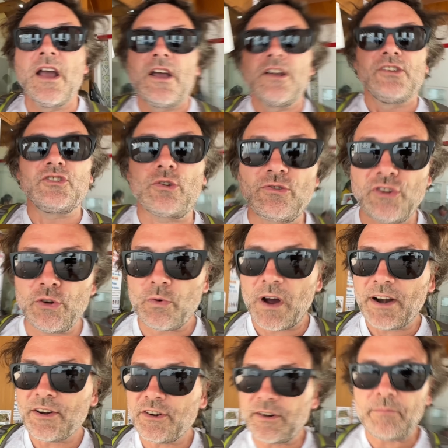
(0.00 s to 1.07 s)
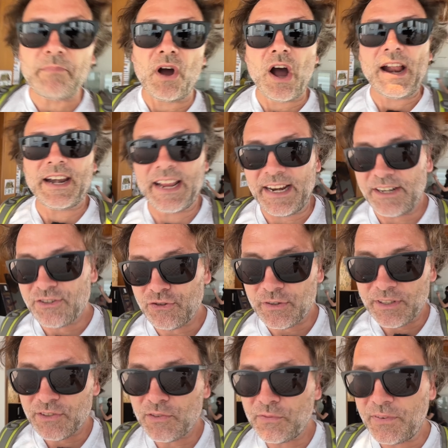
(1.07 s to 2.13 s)
So 200 baht
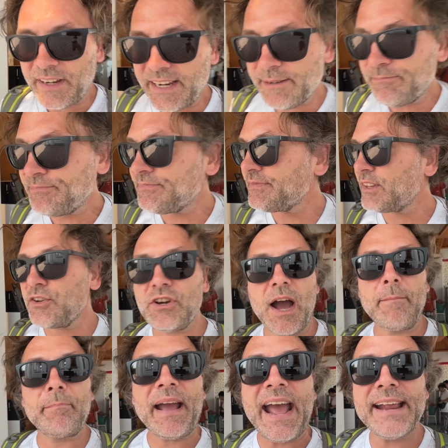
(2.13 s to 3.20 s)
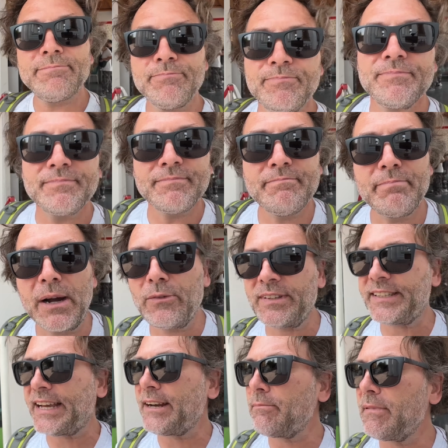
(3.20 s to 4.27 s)
entrance fee. Not bad. About
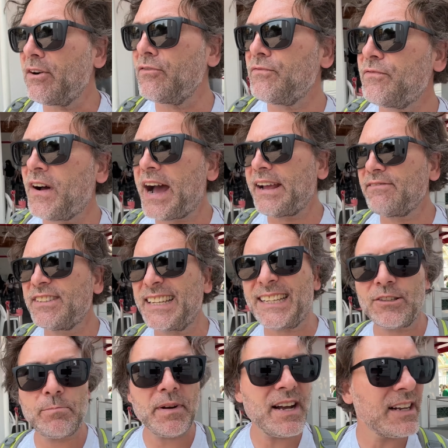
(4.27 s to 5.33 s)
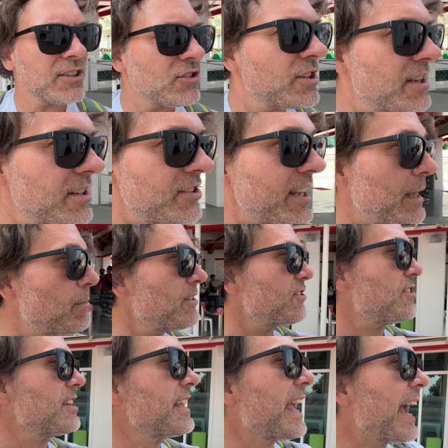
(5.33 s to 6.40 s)
$5-6? Same as the
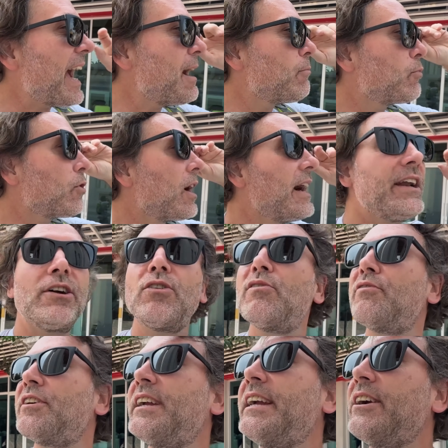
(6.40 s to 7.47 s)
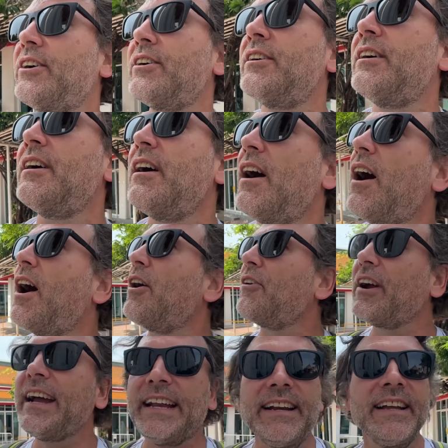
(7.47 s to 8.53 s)
cab ride over here. All
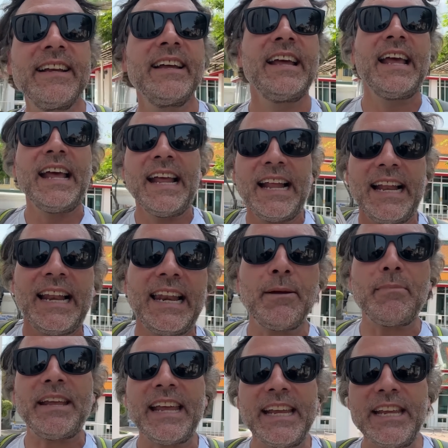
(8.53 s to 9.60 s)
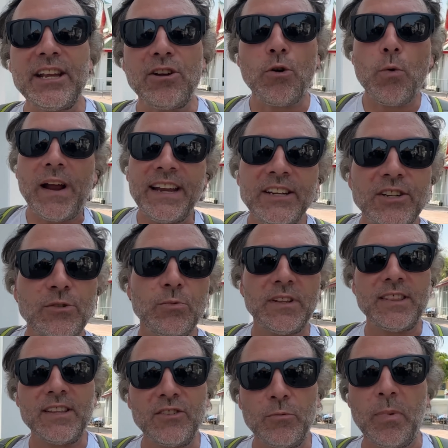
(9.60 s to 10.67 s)
right. Let me get you acquainted with
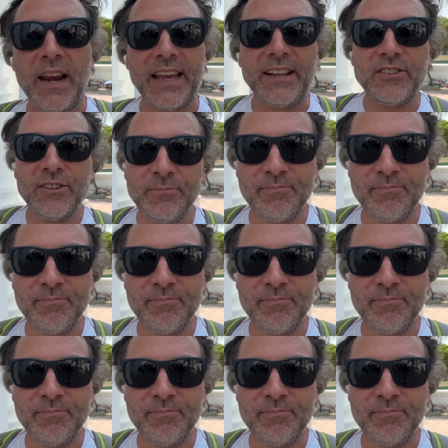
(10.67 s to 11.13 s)
this place.